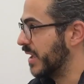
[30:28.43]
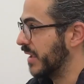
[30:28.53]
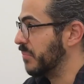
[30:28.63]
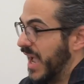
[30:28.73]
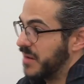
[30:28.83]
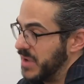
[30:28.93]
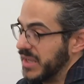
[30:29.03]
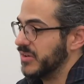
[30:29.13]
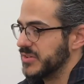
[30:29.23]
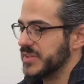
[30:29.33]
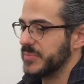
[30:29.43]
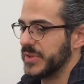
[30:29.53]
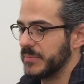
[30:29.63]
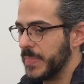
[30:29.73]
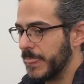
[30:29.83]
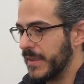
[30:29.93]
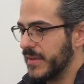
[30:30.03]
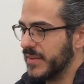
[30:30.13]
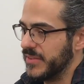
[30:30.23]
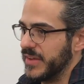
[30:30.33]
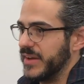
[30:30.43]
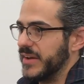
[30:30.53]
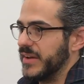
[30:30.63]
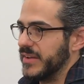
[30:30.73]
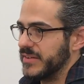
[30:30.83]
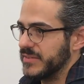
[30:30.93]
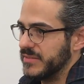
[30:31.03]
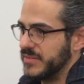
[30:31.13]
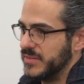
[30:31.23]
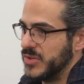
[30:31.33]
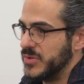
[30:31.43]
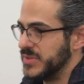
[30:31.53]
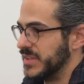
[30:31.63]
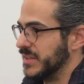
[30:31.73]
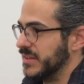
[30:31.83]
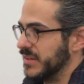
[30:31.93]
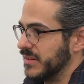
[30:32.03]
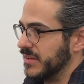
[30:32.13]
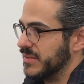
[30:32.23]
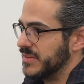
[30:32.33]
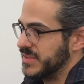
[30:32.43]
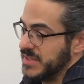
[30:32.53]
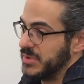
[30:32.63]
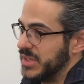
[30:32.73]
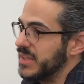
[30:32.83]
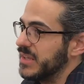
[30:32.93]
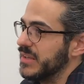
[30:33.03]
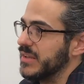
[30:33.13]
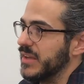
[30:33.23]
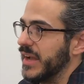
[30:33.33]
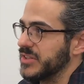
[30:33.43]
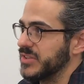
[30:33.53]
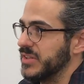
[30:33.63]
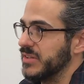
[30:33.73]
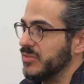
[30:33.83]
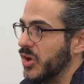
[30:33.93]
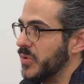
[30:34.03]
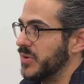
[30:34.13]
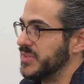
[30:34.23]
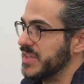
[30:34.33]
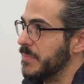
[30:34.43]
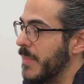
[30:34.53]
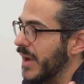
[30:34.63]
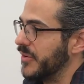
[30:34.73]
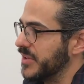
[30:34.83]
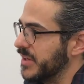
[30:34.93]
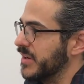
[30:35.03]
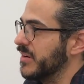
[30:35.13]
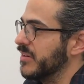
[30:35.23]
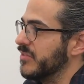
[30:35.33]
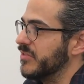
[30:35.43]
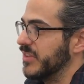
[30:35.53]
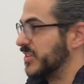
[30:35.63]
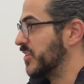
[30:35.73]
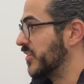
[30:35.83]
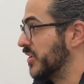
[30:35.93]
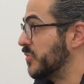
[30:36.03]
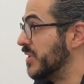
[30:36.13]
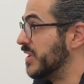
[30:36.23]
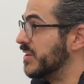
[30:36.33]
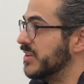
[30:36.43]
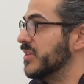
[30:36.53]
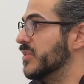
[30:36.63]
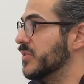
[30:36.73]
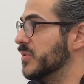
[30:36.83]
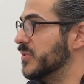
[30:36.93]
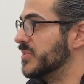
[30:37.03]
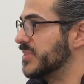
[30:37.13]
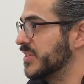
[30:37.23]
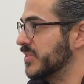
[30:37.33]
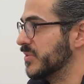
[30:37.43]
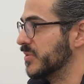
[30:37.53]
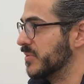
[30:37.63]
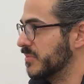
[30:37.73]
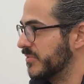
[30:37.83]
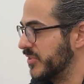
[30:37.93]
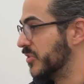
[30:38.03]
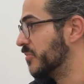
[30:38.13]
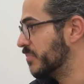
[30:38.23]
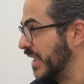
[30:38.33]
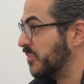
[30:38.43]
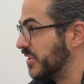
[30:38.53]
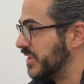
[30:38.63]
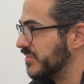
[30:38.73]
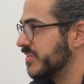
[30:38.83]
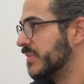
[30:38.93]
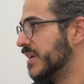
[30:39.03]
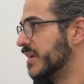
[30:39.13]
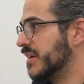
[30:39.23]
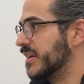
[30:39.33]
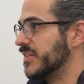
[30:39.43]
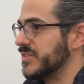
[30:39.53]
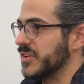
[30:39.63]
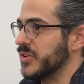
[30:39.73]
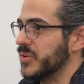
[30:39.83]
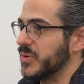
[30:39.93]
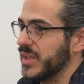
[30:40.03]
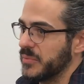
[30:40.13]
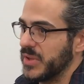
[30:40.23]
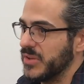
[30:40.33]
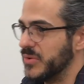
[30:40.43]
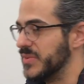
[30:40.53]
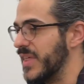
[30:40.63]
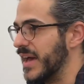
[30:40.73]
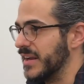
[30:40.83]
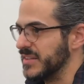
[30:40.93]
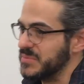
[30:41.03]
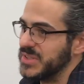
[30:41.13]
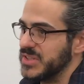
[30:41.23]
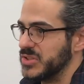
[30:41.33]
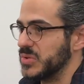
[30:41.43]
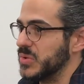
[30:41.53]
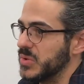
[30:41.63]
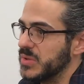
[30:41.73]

back pain or something, that using CBD actually lowers the amount of fentanyl you need to use to feel pain relief. And so can we use that as a potential